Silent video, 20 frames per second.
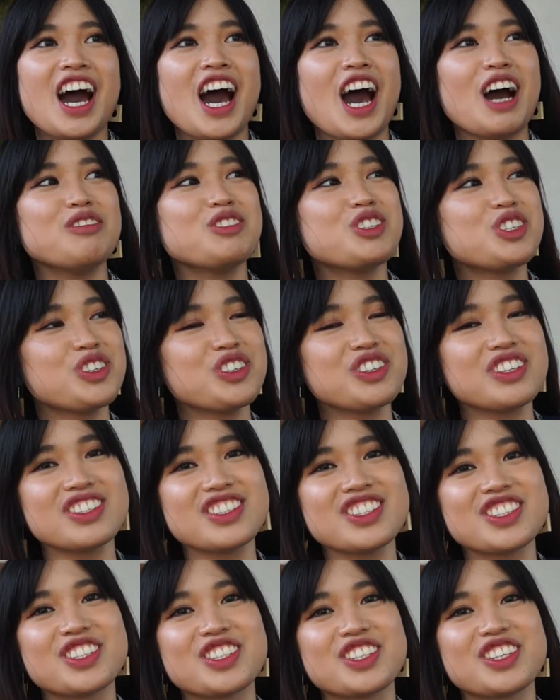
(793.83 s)
I'm sure
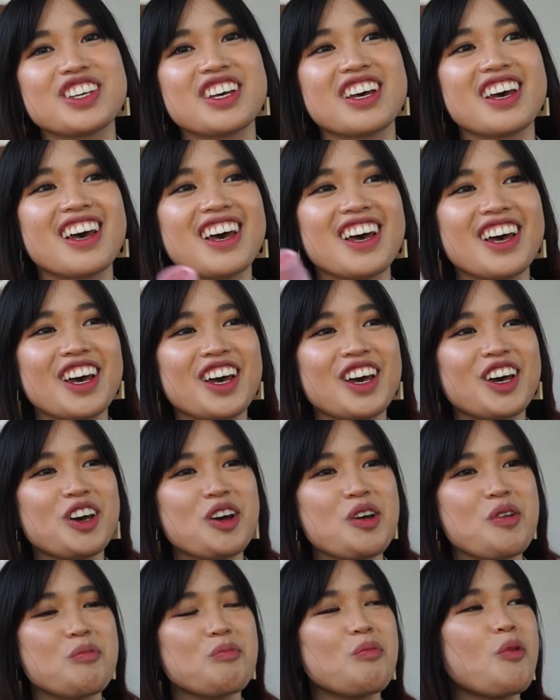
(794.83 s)
there's
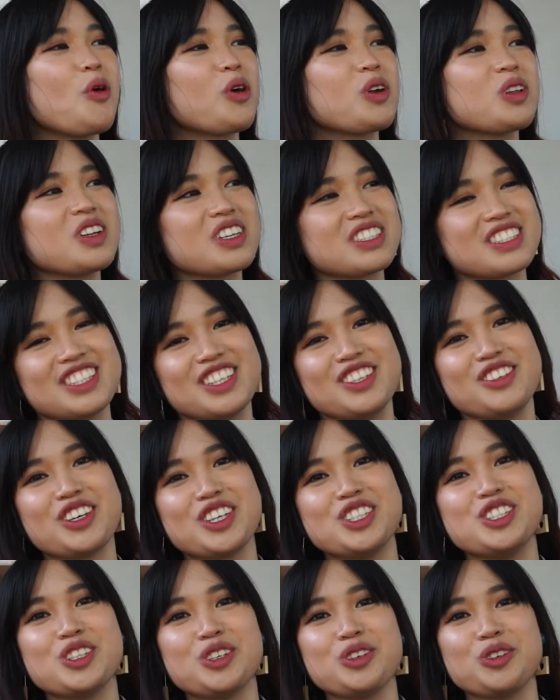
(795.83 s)
more looks that you
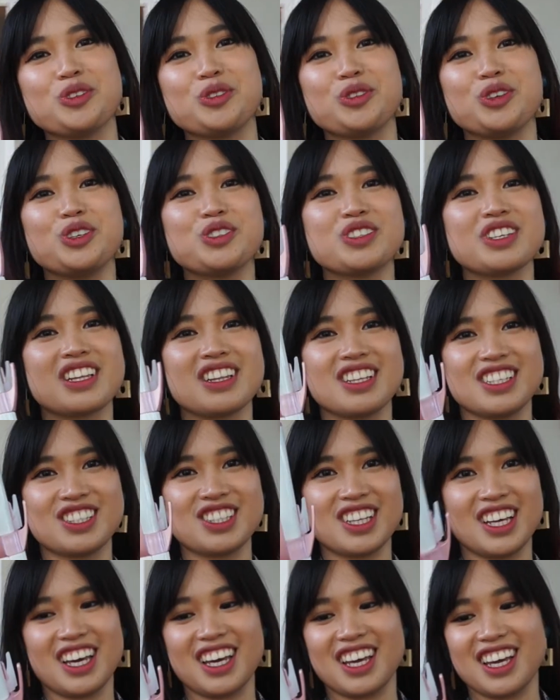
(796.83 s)
can do using this
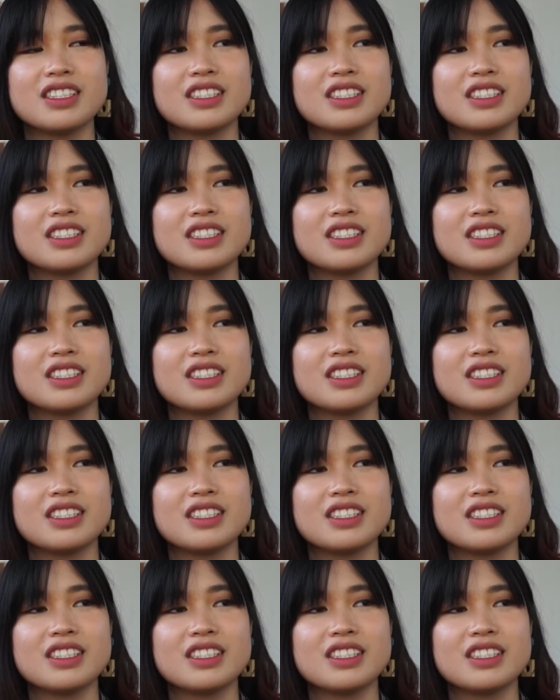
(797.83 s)
thing.